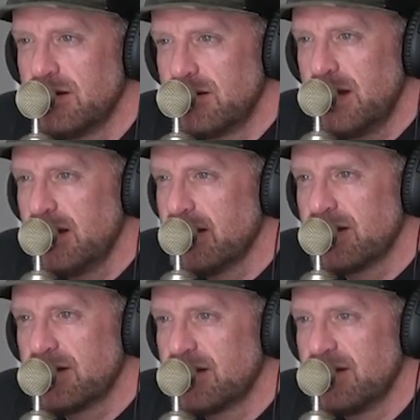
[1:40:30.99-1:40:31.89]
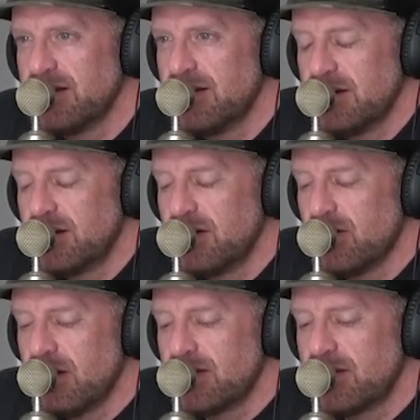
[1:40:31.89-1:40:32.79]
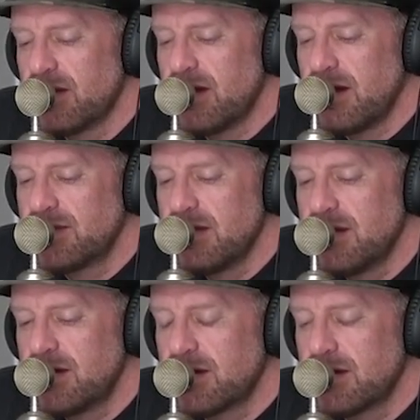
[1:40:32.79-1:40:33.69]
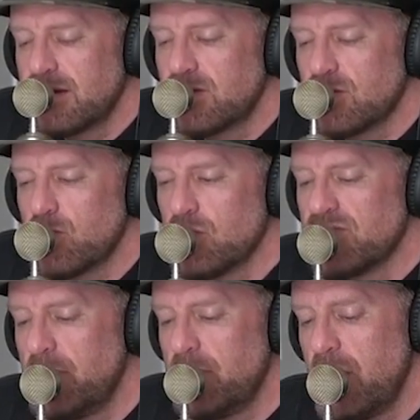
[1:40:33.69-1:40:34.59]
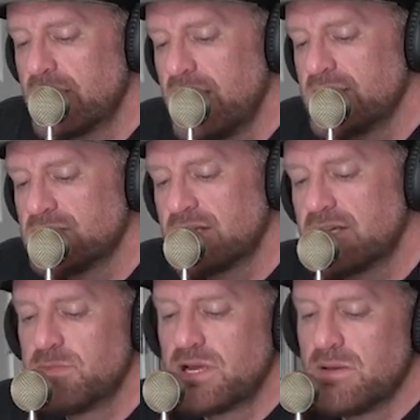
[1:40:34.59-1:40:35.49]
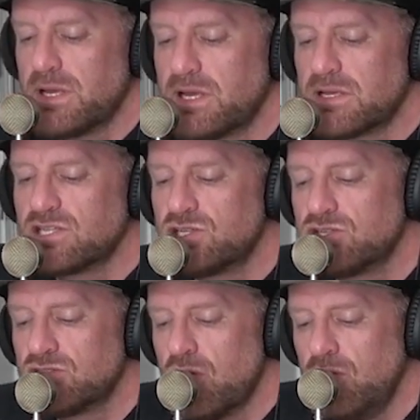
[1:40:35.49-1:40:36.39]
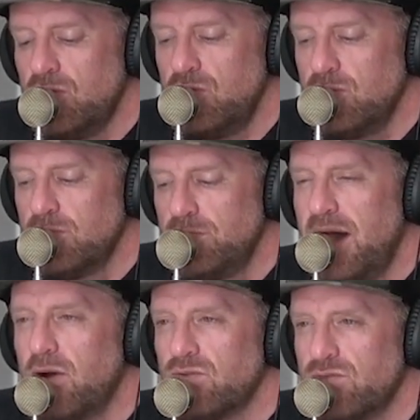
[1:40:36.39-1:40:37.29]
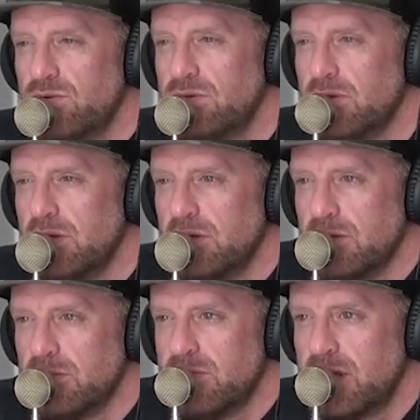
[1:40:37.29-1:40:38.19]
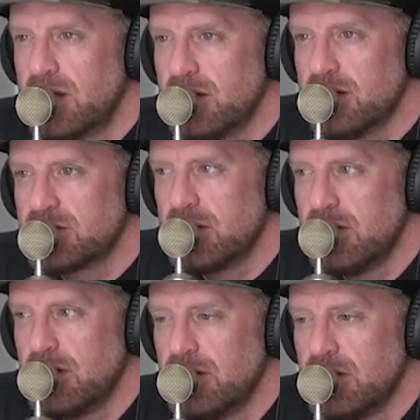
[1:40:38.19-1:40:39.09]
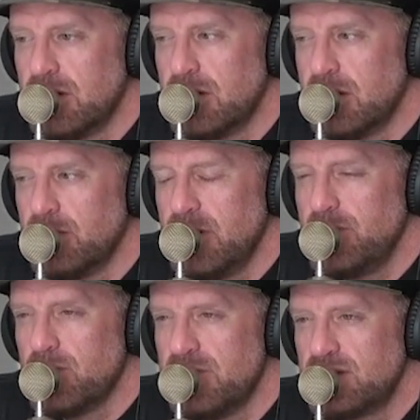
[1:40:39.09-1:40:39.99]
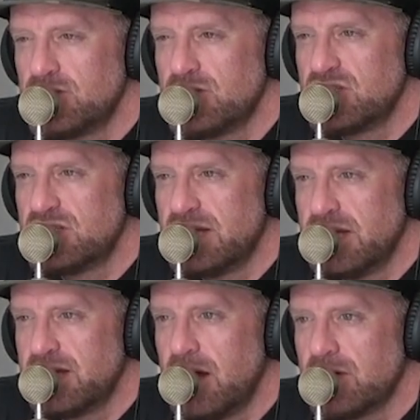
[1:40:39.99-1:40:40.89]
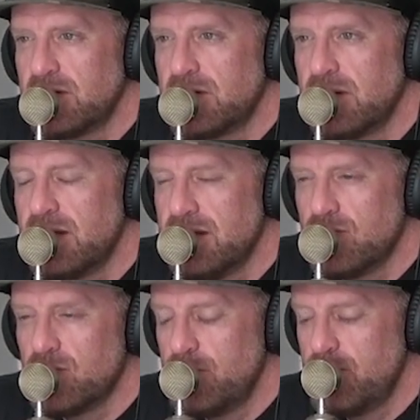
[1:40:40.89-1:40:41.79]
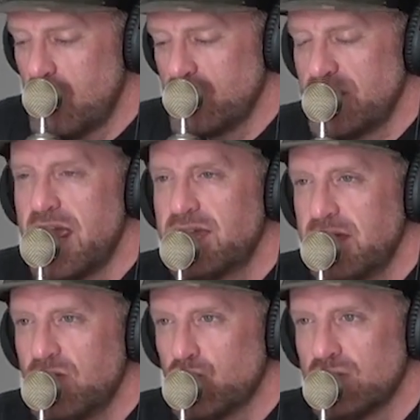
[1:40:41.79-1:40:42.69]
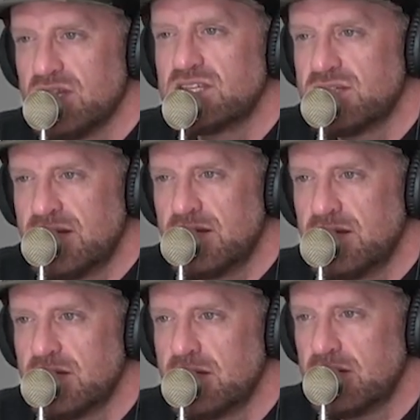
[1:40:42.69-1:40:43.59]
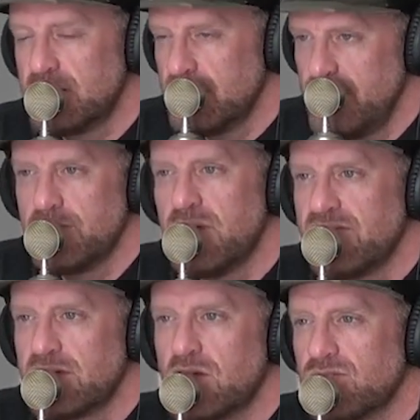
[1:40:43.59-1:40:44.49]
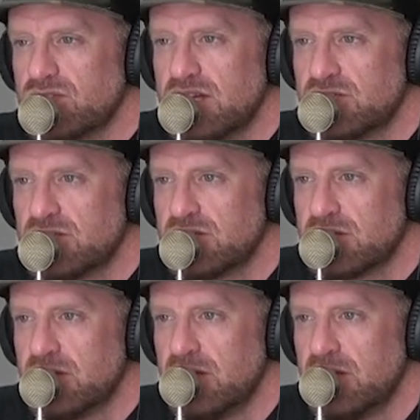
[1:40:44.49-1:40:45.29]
Yeah. No, I think the world of podcasting is becoming so powerful because people miss just sitting down and either partaking or listening to people having conversations.